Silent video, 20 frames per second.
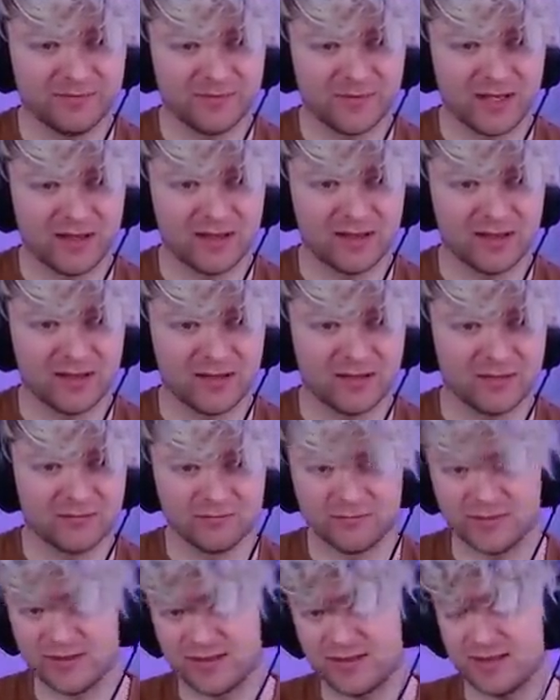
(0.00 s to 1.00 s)
Um,
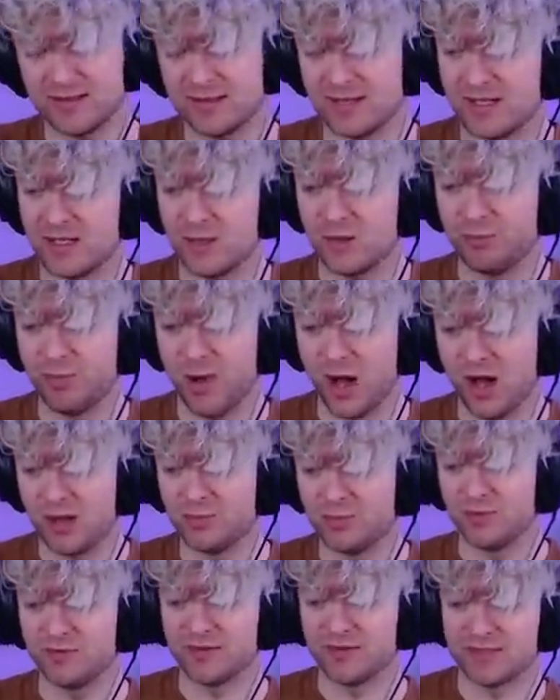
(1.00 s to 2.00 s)
let's continue. Pawn
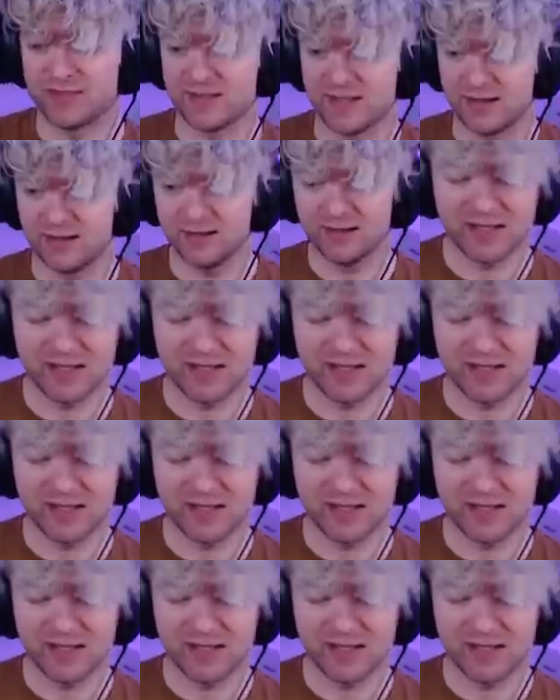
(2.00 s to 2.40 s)
move in the center.